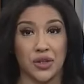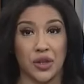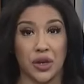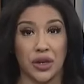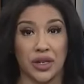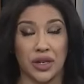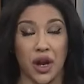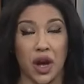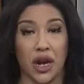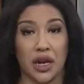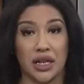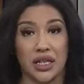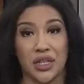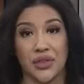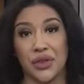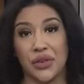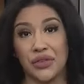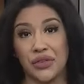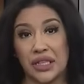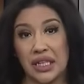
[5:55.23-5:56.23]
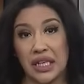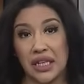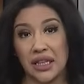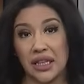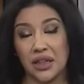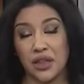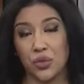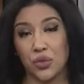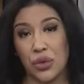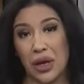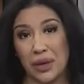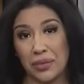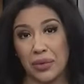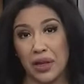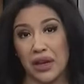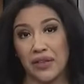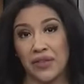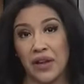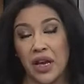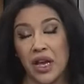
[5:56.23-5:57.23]
starting August 15th at the Red
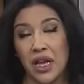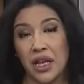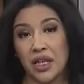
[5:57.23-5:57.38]
Bluff